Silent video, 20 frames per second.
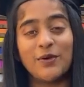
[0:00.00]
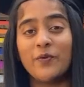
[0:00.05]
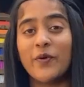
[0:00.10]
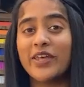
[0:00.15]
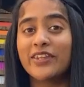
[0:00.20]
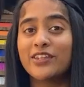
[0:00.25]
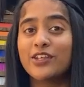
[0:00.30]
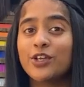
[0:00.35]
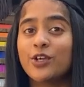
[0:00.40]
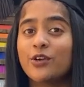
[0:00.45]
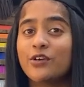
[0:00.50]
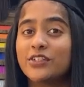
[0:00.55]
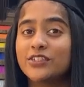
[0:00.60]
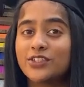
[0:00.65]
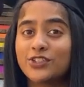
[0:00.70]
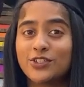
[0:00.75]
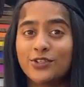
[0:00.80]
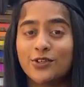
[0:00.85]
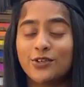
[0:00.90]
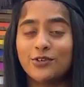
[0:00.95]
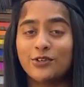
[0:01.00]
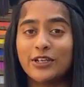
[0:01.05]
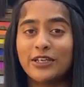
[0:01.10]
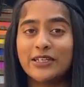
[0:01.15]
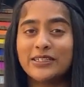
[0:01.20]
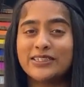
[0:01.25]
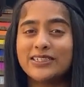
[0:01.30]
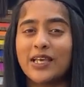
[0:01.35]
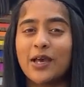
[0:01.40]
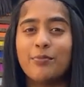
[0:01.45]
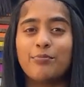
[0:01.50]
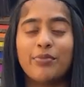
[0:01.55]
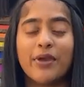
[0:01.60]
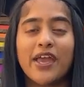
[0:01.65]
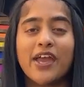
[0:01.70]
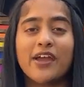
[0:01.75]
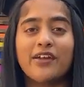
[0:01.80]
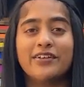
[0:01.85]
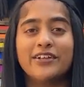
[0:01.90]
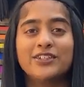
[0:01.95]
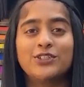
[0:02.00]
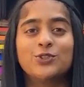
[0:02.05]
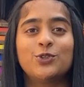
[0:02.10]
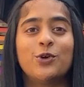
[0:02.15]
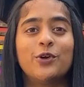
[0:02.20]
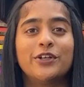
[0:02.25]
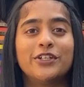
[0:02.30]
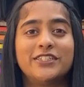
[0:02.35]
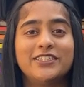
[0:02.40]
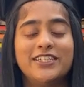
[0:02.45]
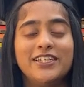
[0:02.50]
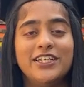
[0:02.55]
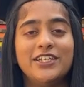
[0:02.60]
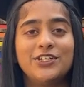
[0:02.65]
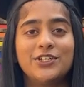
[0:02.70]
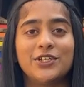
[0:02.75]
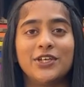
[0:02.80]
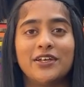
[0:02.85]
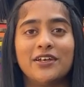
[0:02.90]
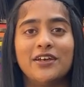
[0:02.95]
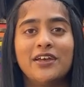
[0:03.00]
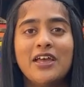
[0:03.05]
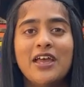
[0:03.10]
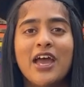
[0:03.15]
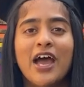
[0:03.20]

whether you're a student, a parent, or a teacher,